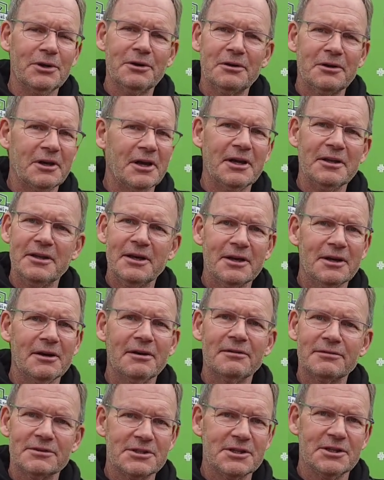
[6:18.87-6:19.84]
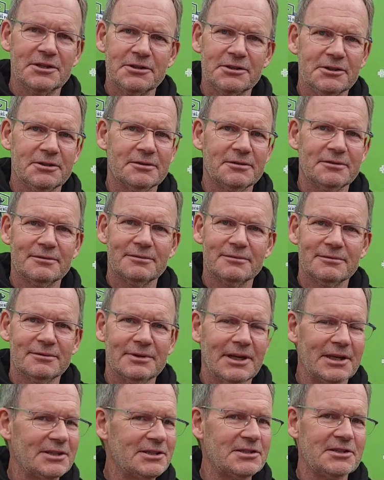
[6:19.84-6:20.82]
We already had that conversation.
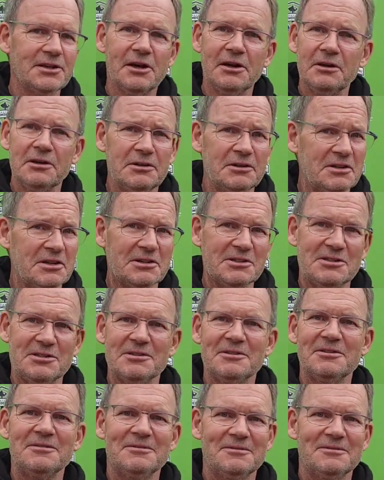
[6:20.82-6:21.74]
That's done and dusted.